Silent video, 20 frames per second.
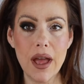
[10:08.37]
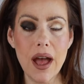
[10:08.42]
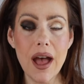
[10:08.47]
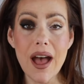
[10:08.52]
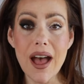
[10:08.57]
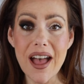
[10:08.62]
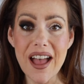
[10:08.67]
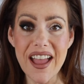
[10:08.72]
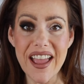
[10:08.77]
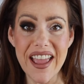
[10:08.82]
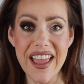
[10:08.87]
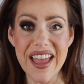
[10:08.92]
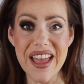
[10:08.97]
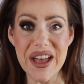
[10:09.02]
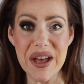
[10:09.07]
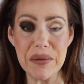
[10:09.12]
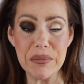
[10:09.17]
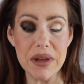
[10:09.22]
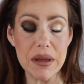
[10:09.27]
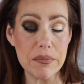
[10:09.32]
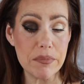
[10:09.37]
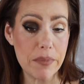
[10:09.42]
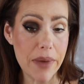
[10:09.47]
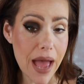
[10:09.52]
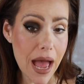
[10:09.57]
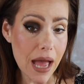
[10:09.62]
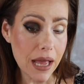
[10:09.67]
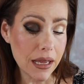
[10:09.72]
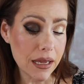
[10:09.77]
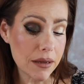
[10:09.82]
I am
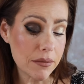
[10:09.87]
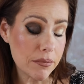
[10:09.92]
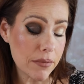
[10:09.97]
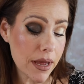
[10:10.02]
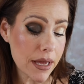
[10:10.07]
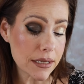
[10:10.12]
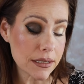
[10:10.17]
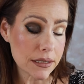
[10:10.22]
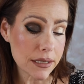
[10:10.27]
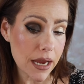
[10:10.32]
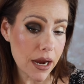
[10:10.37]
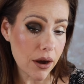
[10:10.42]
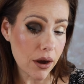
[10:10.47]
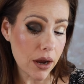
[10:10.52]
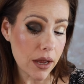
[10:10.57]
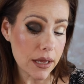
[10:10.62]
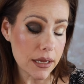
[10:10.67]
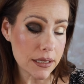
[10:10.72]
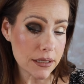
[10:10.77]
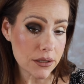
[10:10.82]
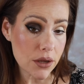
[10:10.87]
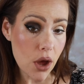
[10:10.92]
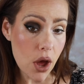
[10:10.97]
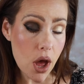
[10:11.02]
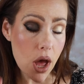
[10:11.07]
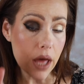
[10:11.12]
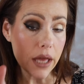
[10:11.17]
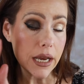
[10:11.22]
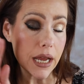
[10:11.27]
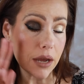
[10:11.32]
back. Mascara is
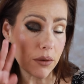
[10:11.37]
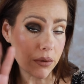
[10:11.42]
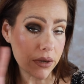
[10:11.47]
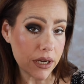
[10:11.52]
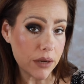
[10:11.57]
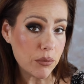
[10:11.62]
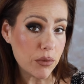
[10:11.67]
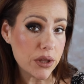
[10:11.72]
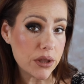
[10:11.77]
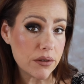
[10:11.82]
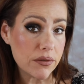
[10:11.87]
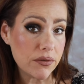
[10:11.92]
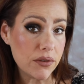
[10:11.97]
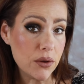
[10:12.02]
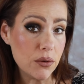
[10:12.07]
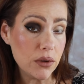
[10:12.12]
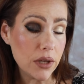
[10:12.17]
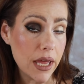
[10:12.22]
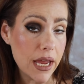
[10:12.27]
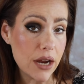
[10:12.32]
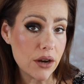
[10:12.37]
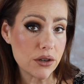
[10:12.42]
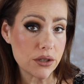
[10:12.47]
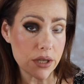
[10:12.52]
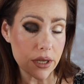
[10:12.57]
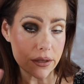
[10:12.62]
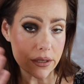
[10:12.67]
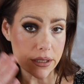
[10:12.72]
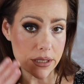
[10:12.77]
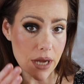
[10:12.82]
on. I went in with a few layers
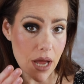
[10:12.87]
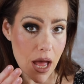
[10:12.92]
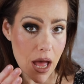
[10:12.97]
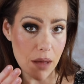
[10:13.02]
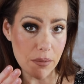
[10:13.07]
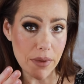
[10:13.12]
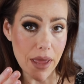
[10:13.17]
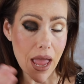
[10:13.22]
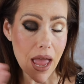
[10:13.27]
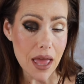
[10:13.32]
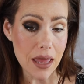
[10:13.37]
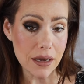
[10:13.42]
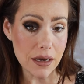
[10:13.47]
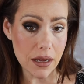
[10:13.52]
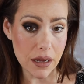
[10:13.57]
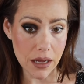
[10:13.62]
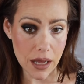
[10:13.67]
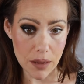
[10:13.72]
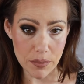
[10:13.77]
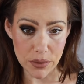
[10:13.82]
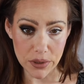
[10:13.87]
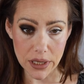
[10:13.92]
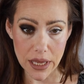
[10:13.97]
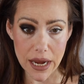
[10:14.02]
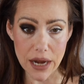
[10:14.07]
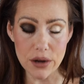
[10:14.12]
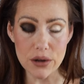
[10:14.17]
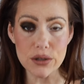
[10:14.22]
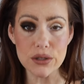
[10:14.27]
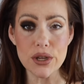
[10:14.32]
on the top and a couple
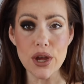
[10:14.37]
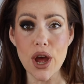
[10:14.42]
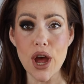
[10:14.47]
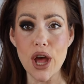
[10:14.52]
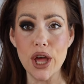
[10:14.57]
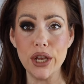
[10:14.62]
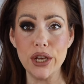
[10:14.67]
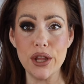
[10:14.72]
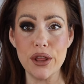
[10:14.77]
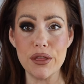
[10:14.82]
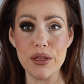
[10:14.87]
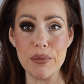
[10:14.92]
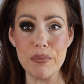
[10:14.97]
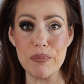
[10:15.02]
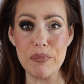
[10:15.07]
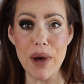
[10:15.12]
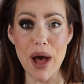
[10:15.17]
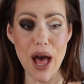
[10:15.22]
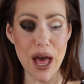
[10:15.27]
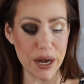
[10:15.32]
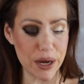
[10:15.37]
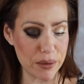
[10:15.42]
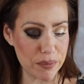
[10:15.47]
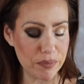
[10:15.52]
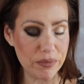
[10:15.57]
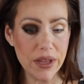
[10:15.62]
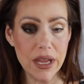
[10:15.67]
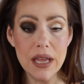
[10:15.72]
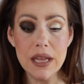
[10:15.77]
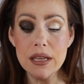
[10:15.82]
layers on the
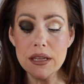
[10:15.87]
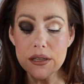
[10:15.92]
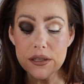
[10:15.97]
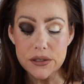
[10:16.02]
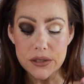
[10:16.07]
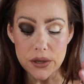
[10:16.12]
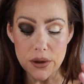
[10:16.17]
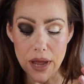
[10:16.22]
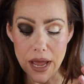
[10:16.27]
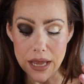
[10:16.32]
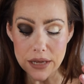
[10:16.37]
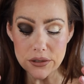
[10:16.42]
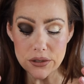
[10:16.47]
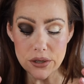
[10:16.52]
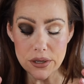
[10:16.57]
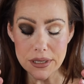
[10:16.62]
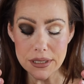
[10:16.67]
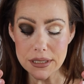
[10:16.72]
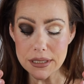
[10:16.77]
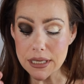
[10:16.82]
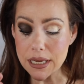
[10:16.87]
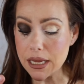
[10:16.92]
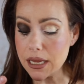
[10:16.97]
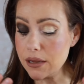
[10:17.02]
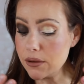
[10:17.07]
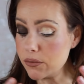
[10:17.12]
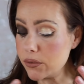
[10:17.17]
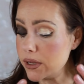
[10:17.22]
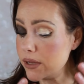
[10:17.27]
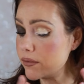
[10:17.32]
bottom. So as you can see,
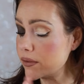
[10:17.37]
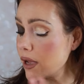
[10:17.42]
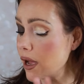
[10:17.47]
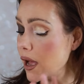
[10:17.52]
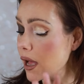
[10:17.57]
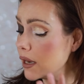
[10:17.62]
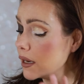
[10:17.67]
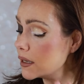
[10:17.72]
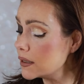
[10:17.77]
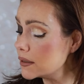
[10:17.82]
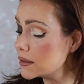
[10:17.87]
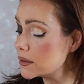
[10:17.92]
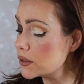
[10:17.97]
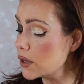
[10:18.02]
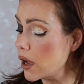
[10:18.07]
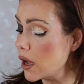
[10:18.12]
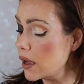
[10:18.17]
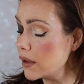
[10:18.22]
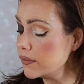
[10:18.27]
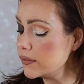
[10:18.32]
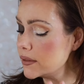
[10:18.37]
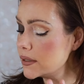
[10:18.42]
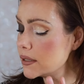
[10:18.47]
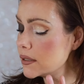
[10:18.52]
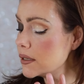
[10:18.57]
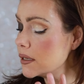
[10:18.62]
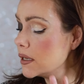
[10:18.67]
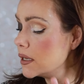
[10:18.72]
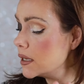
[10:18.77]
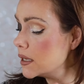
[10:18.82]
we've got a soft,
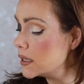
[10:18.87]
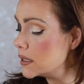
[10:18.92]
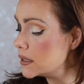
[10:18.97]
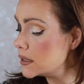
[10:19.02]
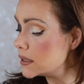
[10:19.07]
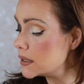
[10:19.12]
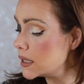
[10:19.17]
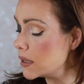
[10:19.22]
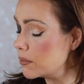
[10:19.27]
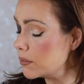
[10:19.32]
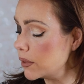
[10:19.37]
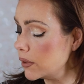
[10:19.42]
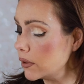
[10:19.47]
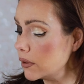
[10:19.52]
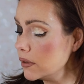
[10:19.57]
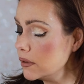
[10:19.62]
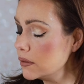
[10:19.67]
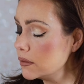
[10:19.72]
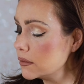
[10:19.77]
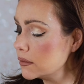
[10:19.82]
simple